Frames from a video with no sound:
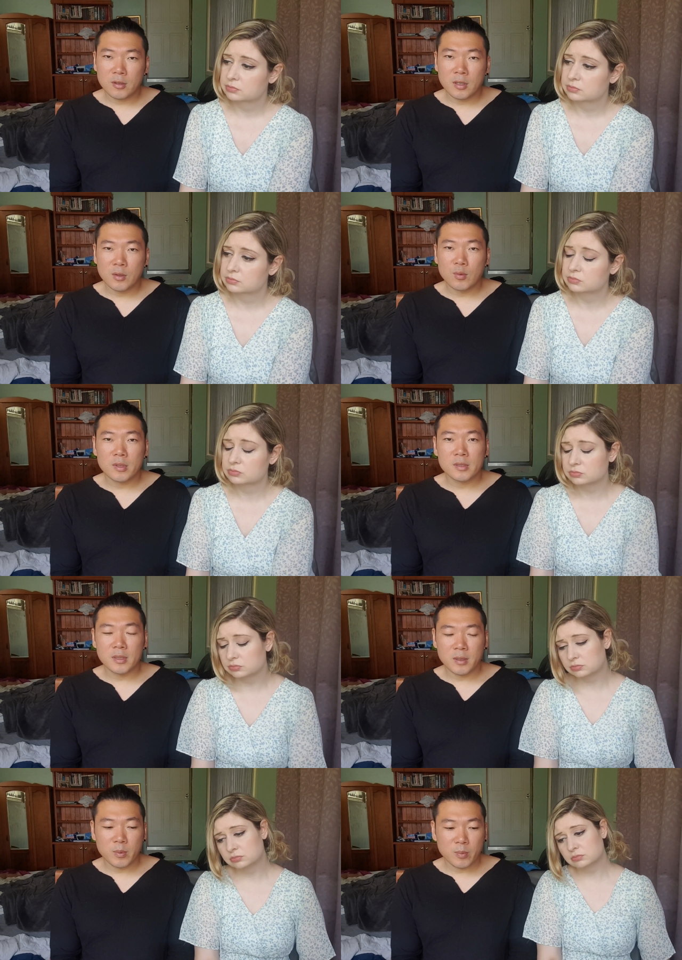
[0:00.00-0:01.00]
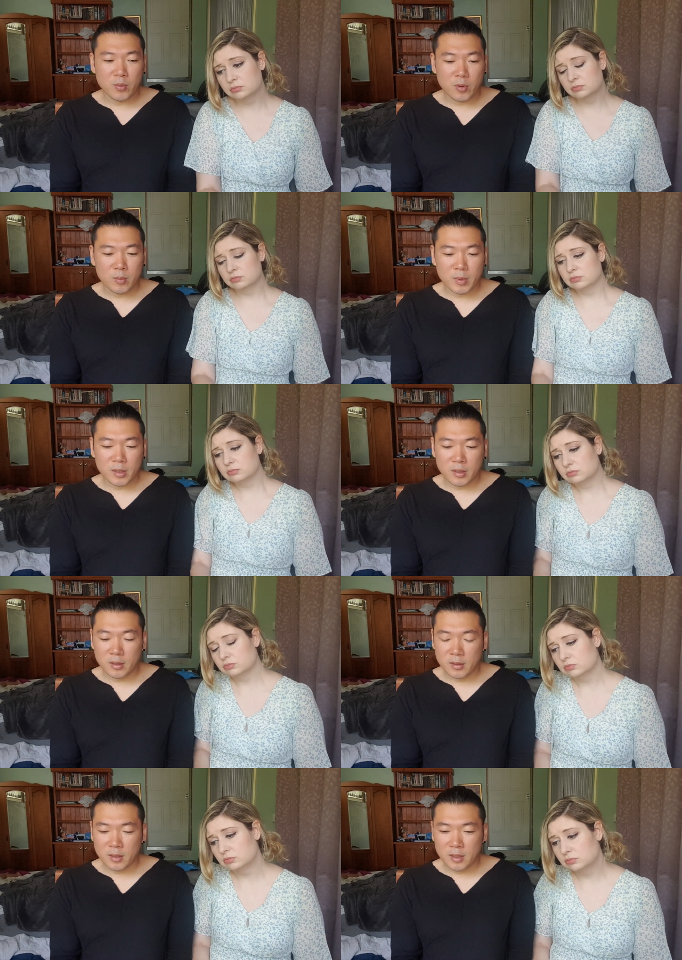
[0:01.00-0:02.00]
Speaker 1: Nicola said before, but
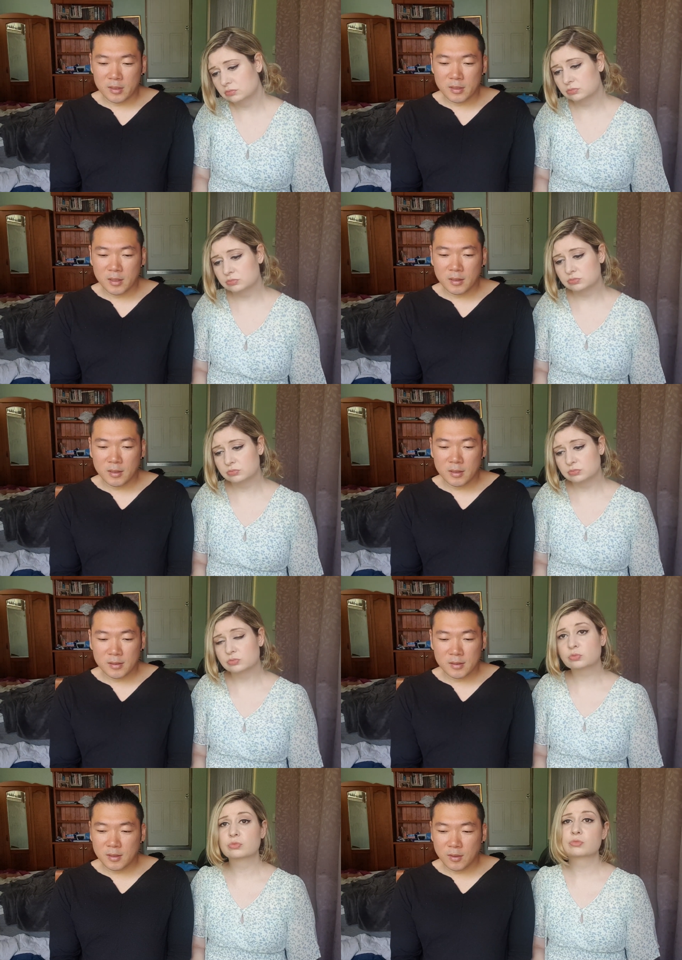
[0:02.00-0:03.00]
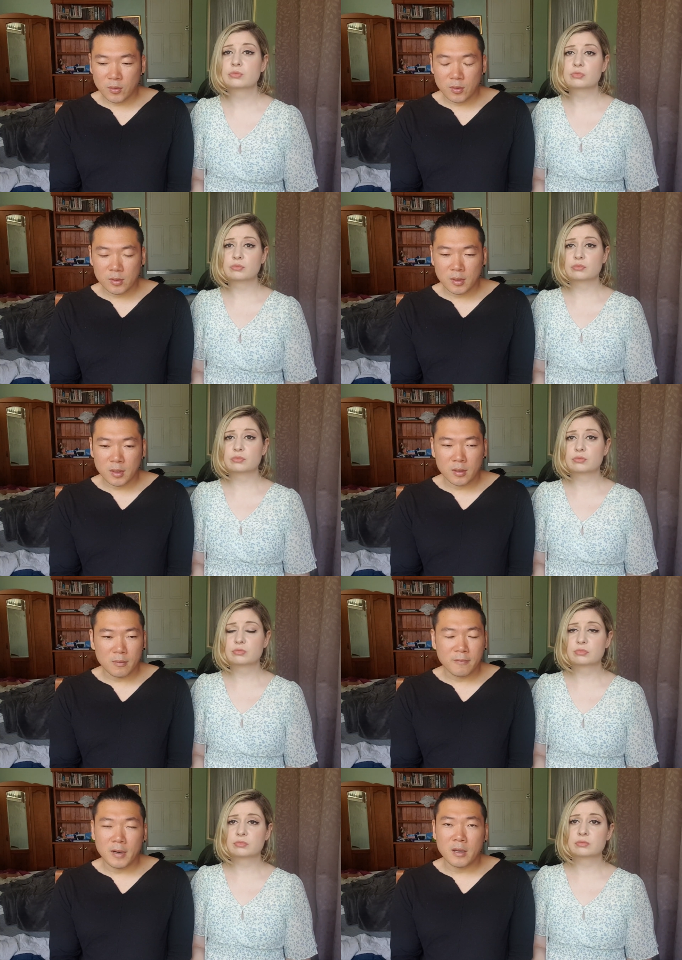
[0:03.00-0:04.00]
yeah, seeing this, all the
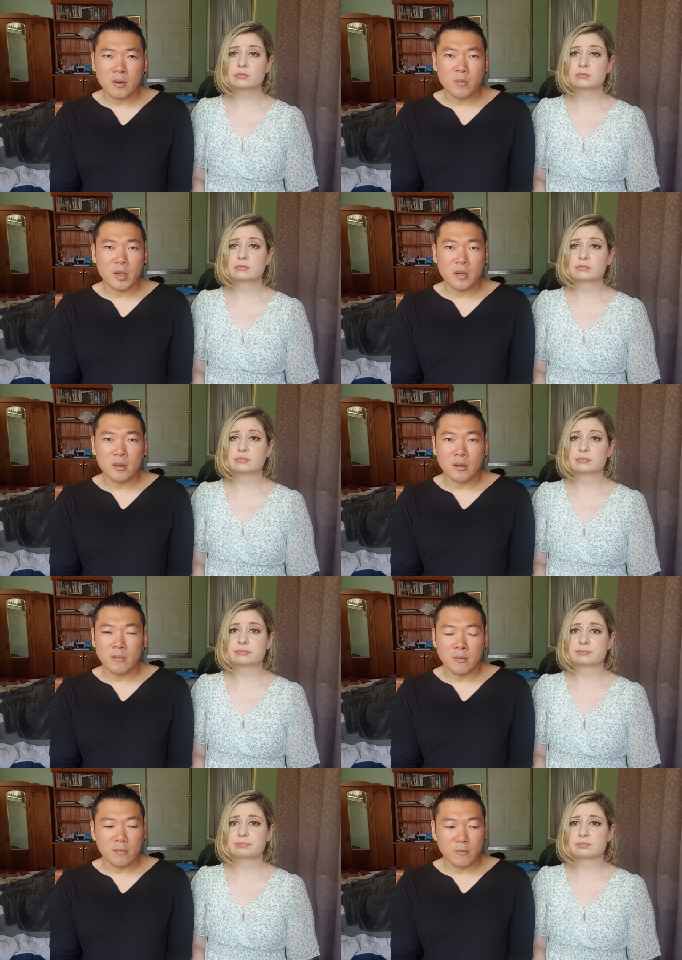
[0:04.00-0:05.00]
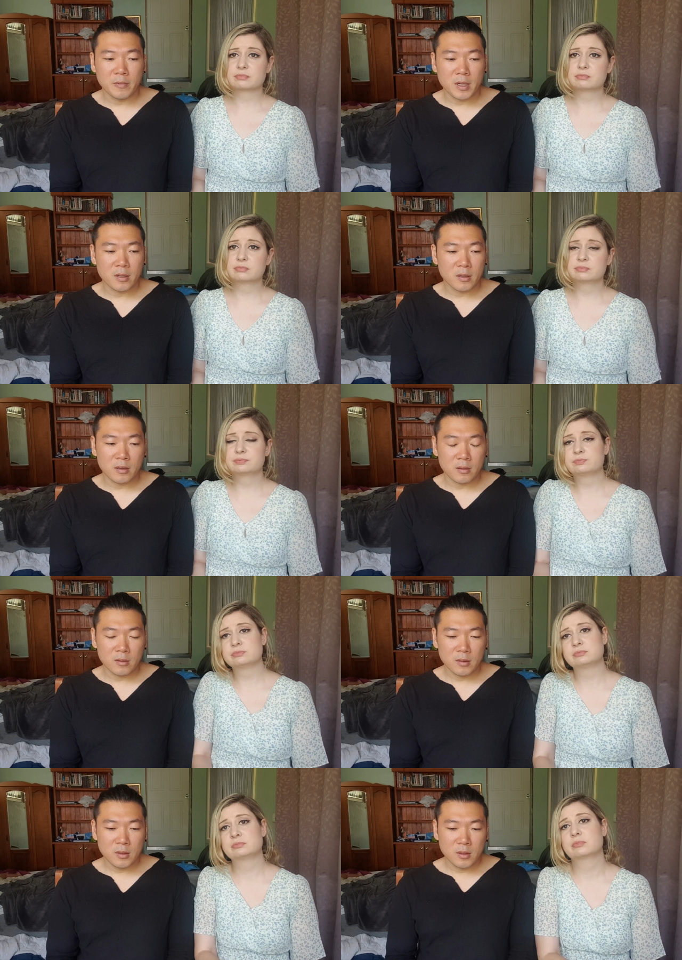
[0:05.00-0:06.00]
firemen and fire
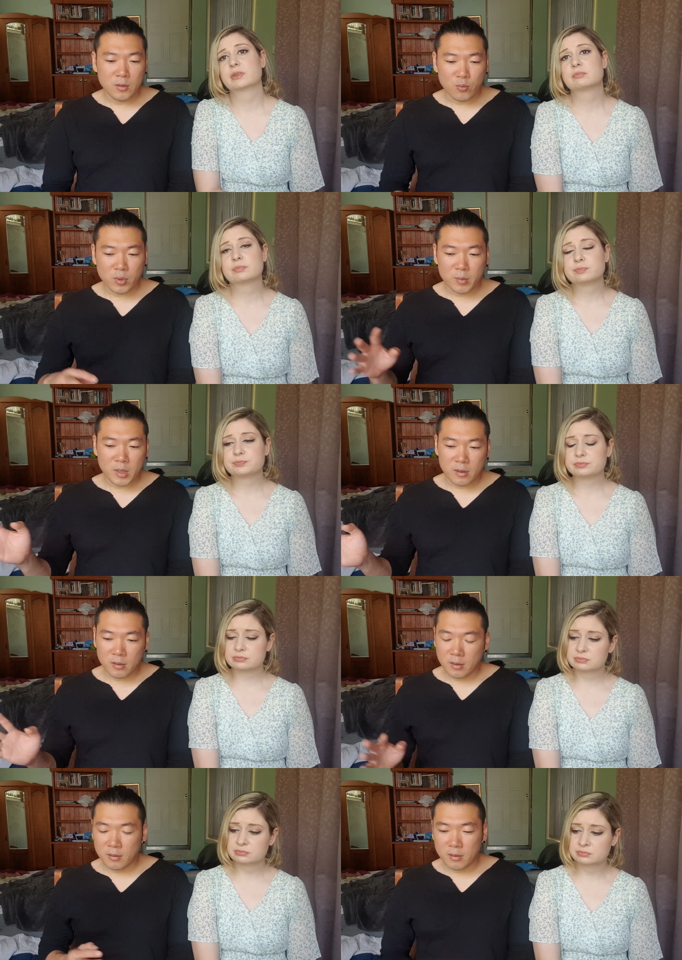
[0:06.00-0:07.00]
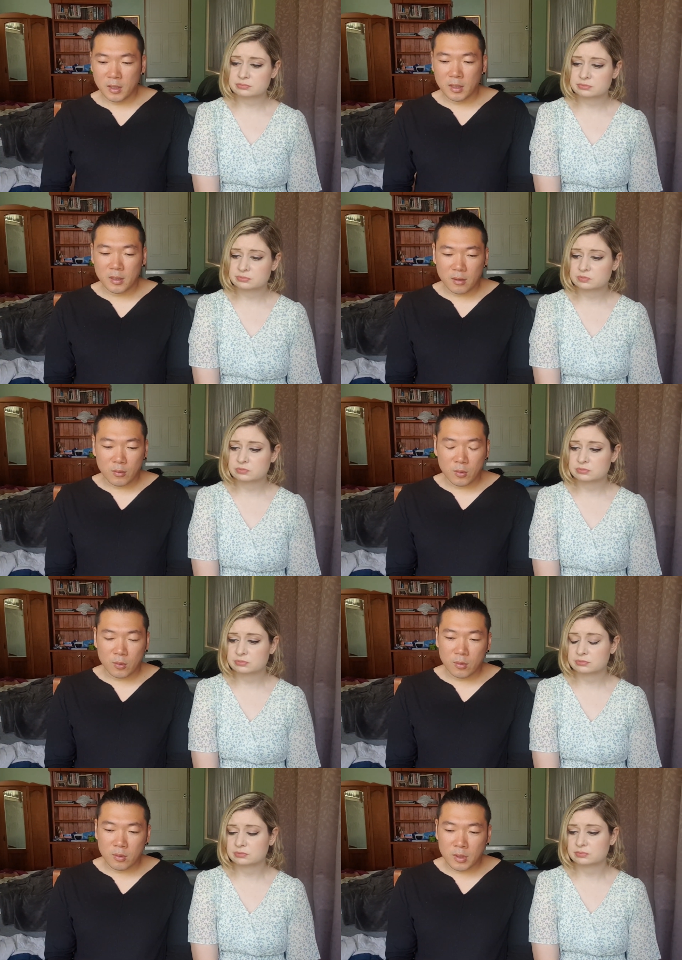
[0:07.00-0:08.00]
women, and they
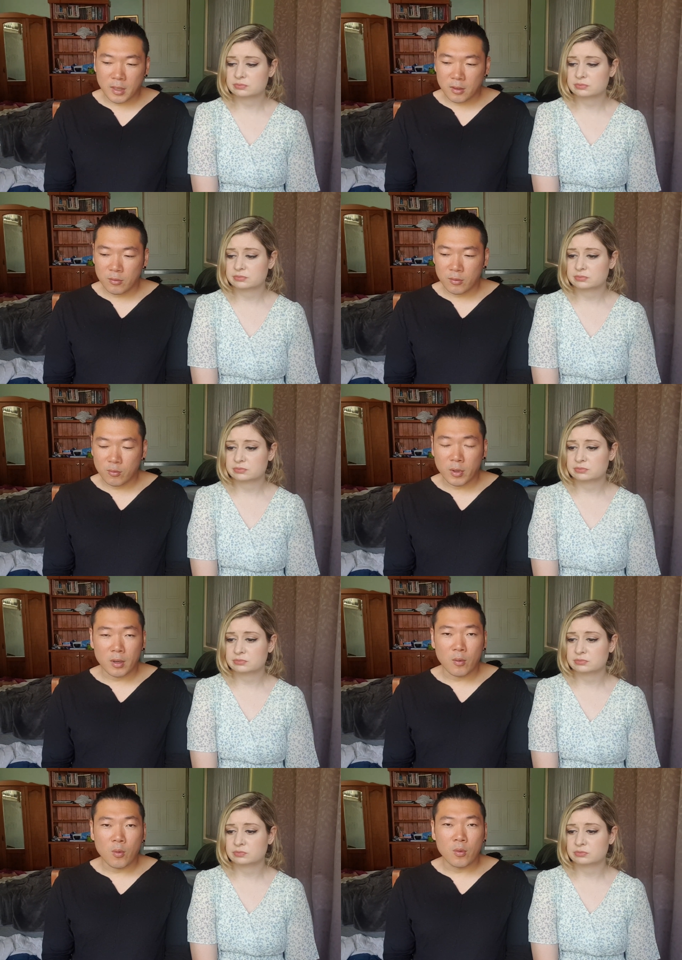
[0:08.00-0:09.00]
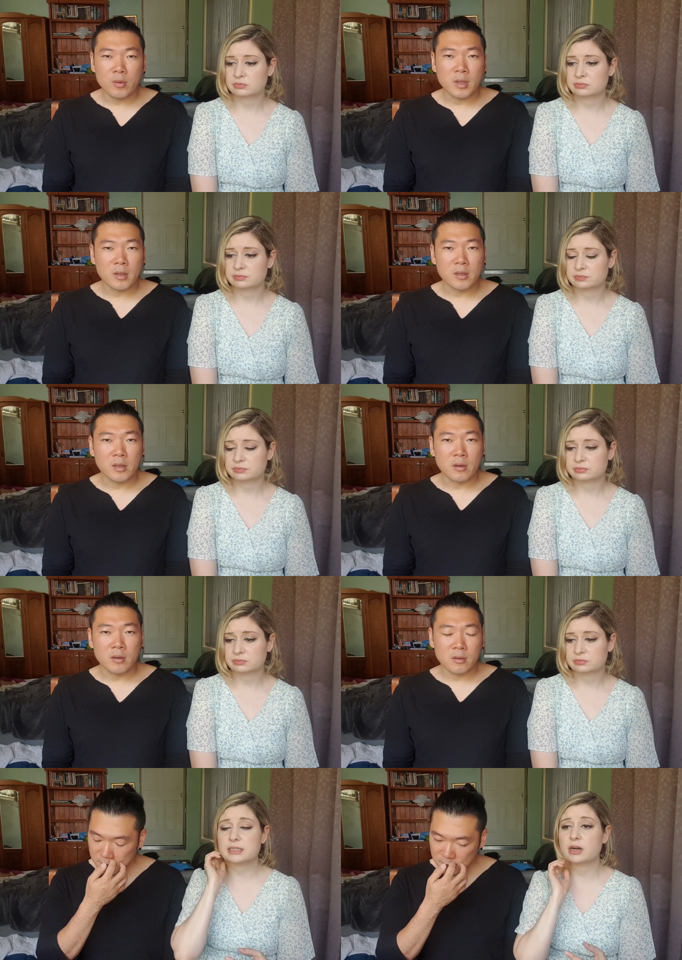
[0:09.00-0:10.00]
all like look quite old and
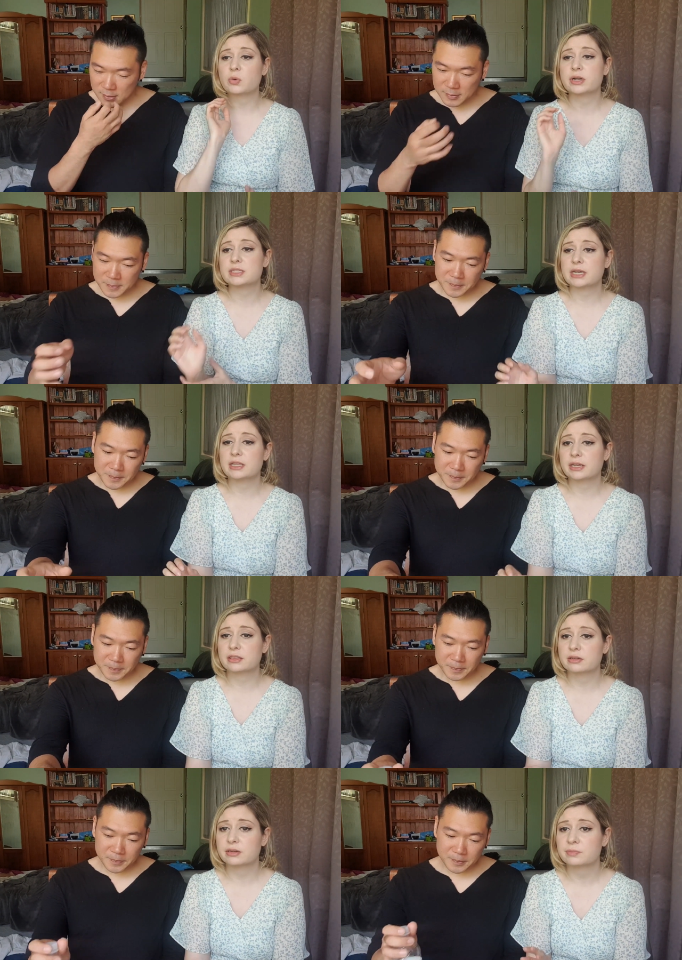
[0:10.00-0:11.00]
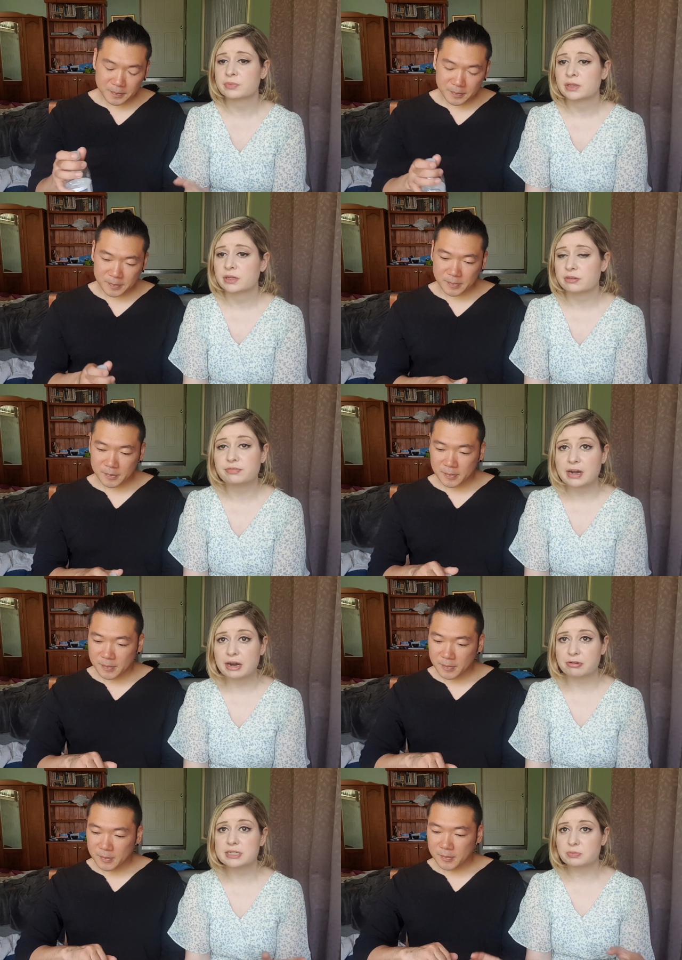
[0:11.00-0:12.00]
young. And I want to say, like, the
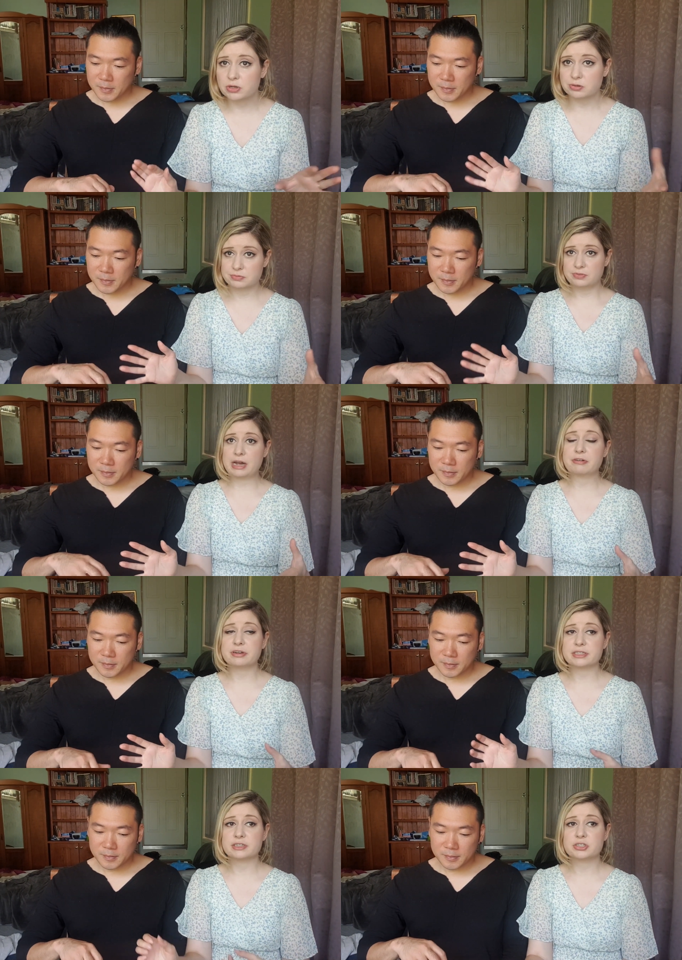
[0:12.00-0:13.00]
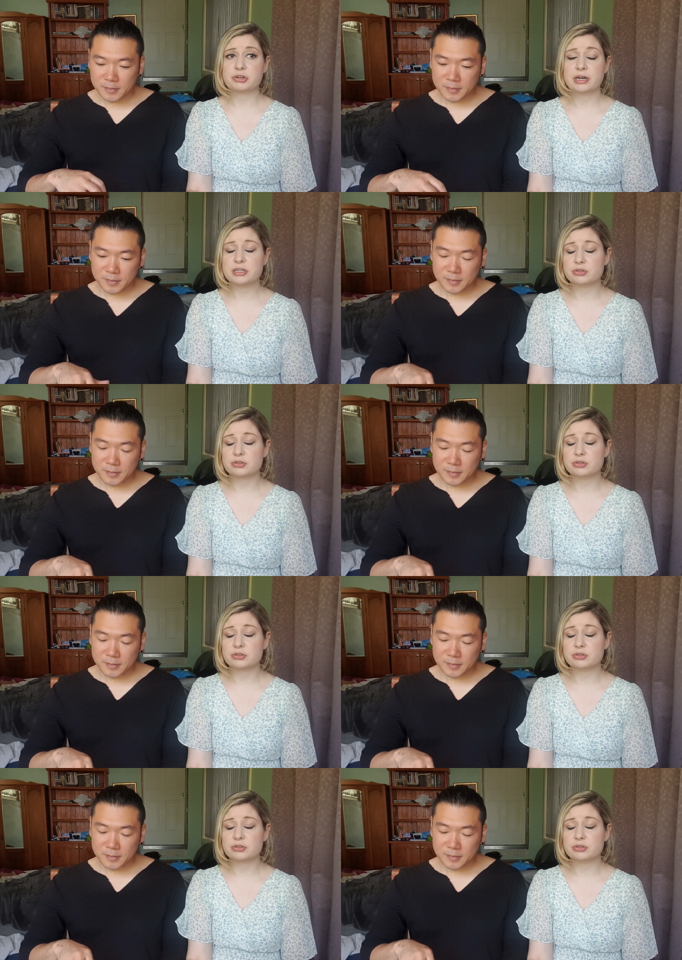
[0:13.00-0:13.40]
fireys, we call them fireys in Australia,